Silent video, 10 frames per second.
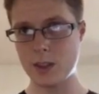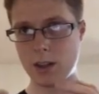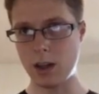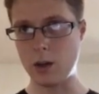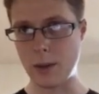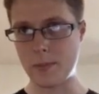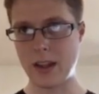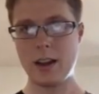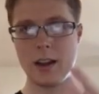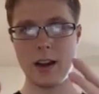Okay,
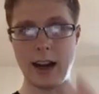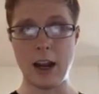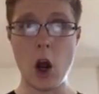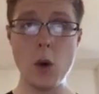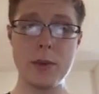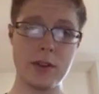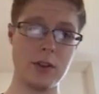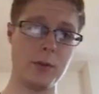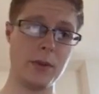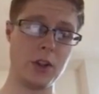I hope this has
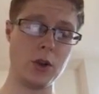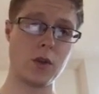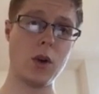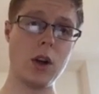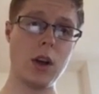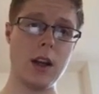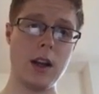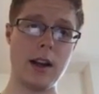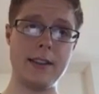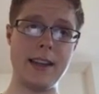been useful.
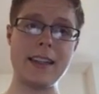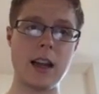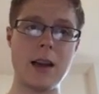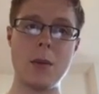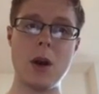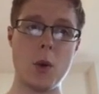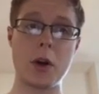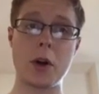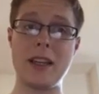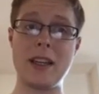Next time, we're
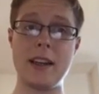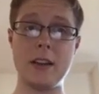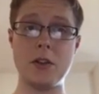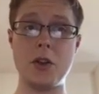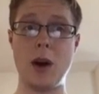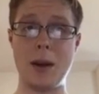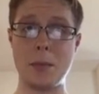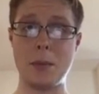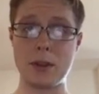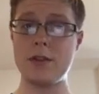going to be getting into, I
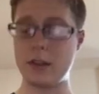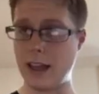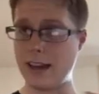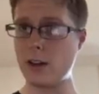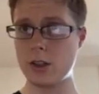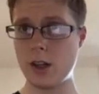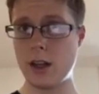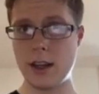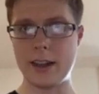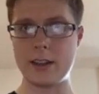believe, layers.
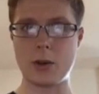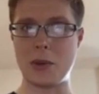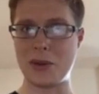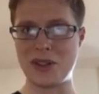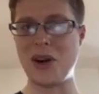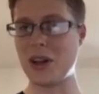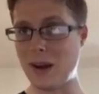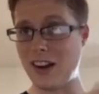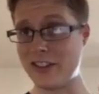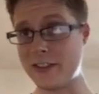And so I will talk
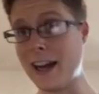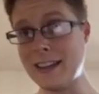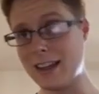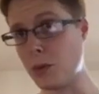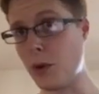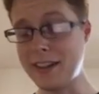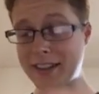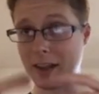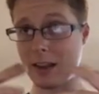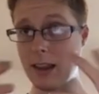about, finally, what is
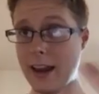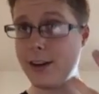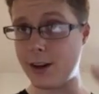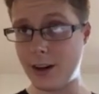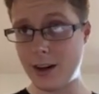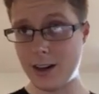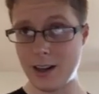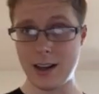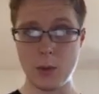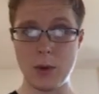a layer?
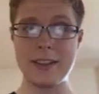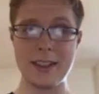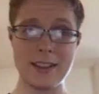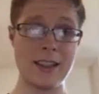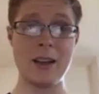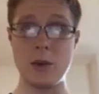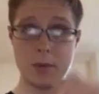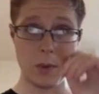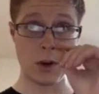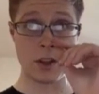What is this thing we've
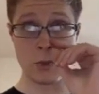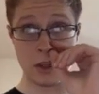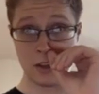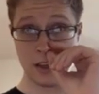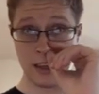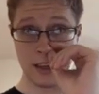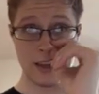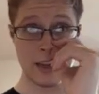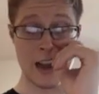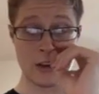been working with?
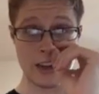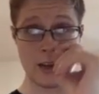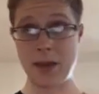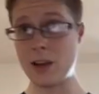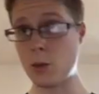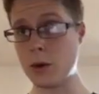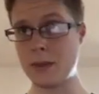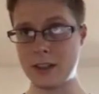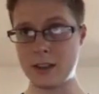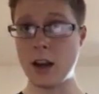How can I make one
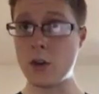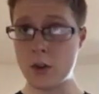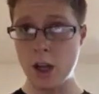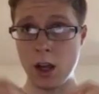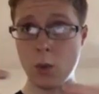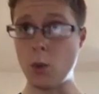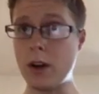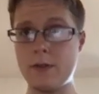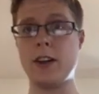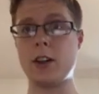myself?
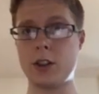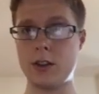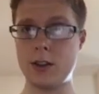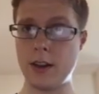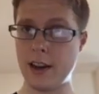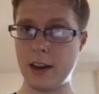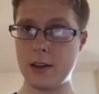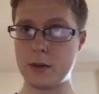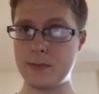What functions do they have?